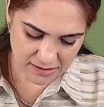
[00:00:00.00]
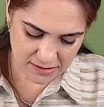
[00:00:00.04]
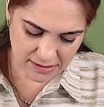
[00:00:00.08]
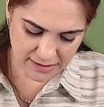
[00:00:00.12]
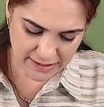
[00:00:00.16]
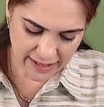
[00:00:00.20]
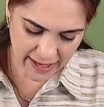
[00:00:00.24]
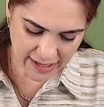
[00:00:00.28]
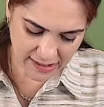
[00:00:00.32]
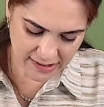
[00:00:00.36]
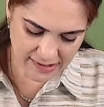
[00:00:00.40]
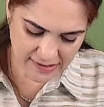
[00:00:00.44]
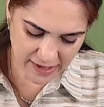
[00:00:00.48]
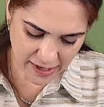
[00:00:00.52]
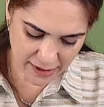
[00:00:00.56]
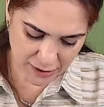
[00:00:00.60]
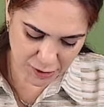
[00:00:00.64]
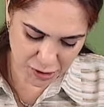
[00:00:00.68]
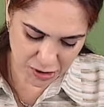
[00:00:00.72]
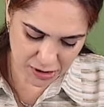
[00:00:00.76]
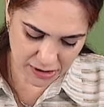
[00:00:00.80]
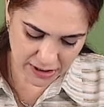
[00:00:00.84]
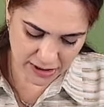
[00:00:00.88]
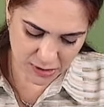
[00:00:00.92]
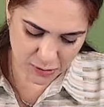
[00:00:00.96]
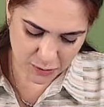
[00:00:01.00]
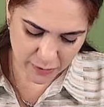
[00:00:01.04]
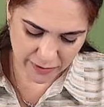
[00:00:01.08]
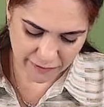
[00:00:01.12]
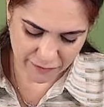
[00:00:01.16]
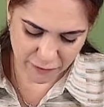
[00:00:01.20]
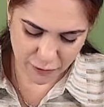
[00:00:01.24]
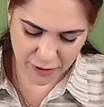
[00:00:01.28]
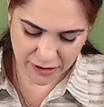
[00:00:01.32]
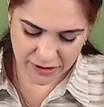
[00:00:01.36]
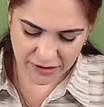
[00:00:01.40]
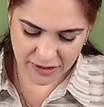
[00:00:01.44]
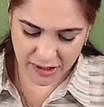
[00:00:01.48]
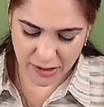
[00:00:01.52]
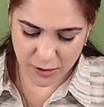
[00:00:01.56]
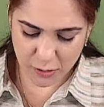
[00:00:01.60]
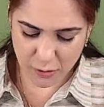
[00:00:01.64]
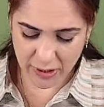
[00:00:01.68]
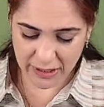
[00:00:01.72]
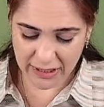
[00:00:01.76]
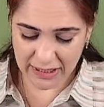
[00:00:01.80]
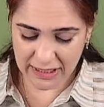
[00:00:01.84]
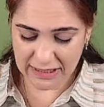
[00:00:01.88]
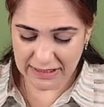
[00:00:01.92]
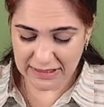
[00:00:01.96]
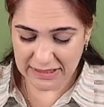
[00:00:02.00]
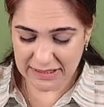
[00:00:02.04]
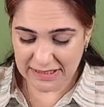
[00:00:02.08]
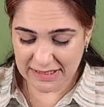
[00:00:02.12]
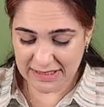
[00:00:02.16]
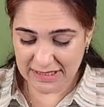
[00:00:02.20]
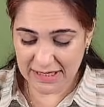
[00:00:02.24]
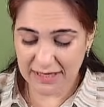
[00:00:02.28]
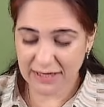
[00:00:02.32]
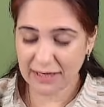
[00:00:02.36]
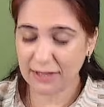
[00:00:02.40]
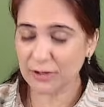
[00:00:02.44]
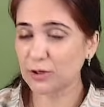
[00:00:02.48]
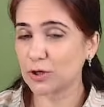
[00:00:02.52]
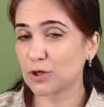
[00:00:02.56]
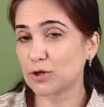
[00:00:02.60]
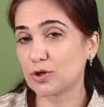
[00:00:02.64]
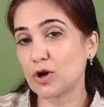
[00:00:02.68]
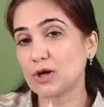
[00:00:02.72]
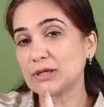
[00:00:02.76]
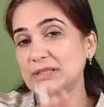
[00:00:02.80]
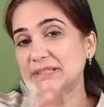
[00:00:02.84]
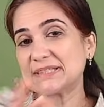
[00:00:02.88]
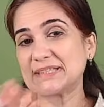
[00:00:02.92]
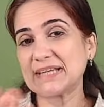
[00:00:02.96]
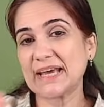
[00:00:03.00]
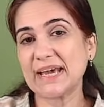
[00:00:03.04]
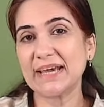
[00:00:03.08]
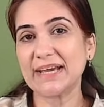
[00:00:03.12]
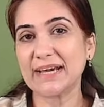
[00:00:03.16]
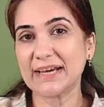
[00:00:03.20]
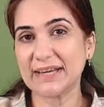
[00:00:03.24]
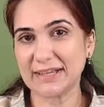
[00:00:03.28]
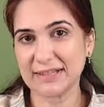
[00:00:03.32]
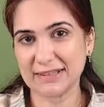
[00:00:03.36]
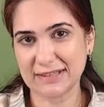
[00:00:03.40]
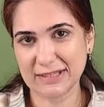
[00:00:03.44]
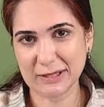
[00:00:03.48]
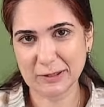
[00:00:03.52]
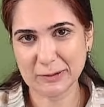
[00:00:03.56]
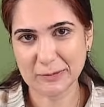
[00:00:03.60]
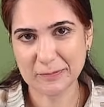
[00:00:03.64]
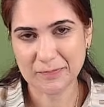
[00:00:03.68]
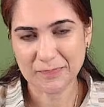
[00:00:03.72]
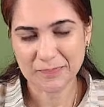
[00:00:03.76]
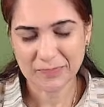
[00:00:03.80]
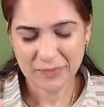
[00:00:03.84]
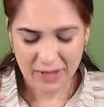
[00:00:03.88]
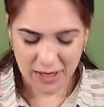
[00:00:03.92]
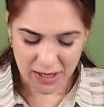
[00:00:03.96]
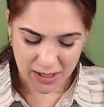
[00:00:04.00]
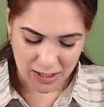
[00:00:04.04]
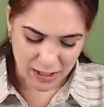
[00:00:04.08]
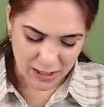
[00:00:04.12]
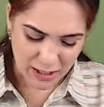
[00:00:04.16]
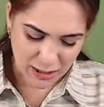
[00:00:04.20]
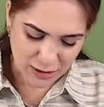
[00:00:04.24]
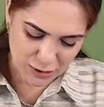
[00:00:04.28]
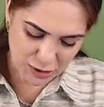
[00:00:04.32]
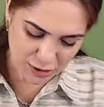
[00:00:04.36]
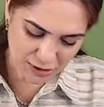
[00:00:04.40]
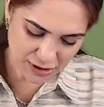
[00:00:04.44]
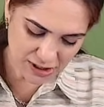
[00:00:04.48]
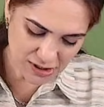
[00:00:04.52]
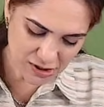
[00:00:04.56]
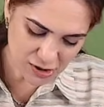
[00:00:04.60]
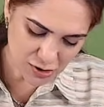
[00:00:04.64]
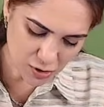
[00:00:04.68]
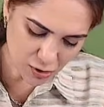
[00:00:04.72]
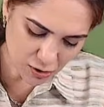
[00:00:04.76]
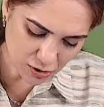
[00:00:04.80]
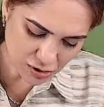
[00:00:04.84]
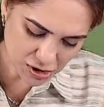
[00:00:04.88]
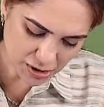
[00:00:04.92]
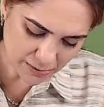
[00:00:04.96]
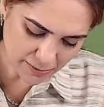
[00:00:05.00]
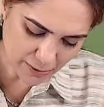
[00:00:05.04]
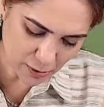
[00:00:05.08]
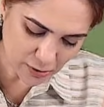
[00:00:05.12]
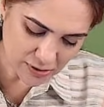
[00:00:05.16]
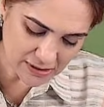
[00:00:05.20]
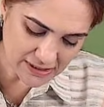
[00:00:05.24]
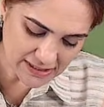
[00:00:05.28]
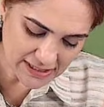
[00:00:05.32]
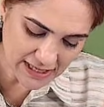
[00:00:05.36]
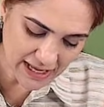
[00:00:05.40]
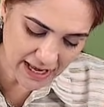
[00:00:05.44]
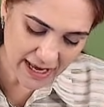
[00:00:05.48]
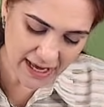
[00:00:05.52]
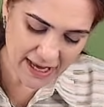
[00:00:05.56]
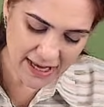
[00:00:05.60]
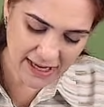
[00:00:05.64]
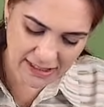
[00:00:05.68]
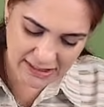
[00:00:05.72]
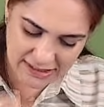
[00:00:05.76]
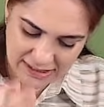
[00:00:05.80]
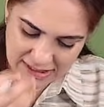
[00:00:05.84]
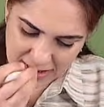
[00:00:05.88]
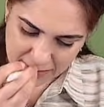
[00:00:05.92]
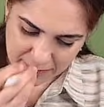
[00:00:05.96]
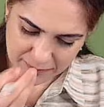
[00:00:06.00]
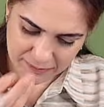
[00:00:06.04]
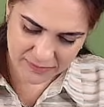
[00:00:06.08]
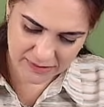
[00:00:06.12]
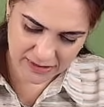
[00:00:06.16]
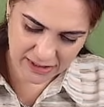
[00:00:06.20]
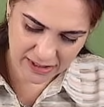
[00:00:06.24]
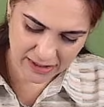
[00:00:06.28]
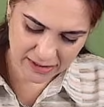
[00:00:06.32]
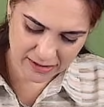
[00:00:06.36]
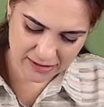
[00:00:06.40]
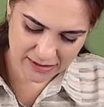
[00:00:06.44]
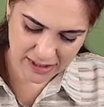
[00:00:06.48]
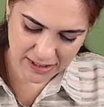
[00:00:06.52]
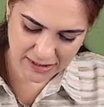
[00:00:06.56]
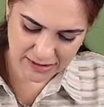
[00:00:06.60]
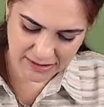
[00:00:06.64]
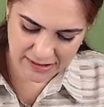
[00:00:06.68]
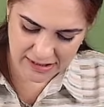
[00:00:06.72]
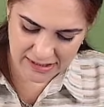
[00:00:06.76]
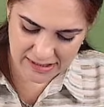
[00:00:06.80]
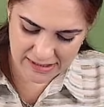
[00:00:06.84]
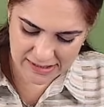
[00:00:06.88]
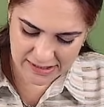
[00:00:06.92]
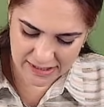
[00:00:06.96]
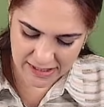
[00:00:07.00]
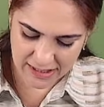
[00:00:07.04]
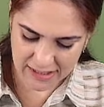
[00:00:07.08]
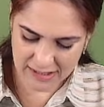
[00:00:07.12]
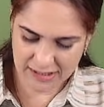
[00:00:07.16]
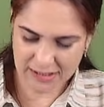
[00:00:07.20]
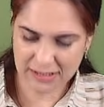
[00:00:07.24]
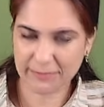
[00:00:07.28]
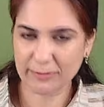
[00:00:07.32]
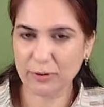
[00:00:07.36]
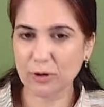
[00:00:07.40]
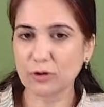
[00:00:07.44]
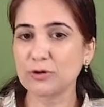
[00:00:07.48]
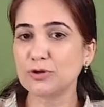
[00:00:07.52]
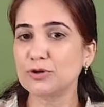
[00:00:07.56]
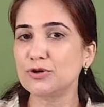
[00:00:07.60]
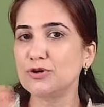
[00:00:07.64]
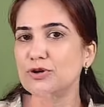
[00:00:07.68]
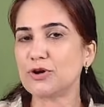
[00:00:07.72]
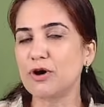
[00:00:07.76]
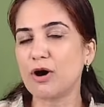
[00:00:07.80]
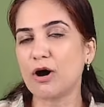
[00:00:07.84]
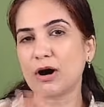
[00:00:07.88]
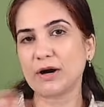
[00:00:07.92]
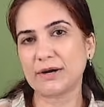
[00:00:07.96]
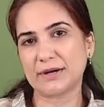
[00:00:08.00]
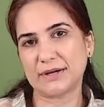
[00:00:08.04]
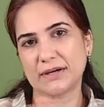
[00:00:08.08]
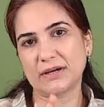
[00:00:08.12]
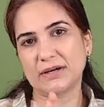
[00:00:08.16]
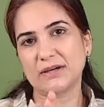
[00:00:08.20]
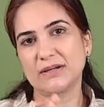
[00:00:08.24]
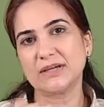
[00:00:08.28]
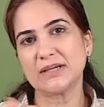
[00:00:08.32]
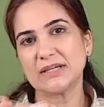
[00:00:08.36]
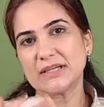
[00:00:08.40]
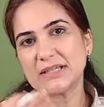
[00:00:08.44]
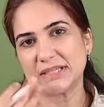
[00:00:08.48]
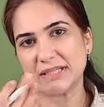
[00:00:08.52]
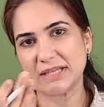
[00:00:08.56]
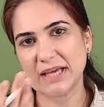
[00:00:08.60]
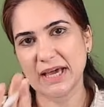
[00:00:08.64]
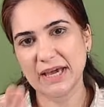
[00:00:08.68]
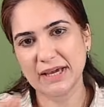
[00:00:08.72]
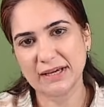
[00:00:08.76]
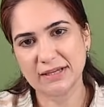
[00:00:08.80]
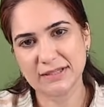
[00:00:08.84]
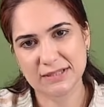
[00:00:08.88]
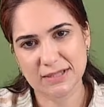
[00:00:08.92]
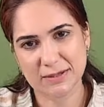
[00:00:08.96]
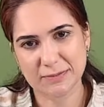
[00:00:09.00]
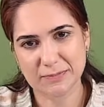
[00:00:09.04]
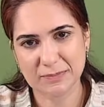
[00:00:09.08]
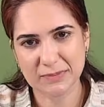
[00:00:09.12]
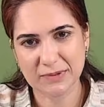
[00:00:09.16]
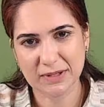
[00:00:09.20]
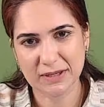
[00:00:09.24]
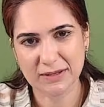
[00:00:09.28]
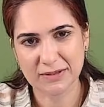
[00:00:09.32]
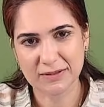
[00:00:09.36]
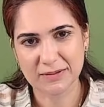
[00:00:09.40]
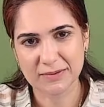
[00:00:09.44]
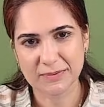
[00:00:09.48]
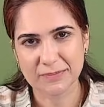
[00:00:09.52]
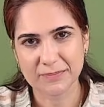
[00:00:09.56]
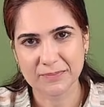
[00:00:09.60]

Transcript: next section, that is 143, you are concealing, you're not saying anything. So this talks about saying something, and this is about not saying something.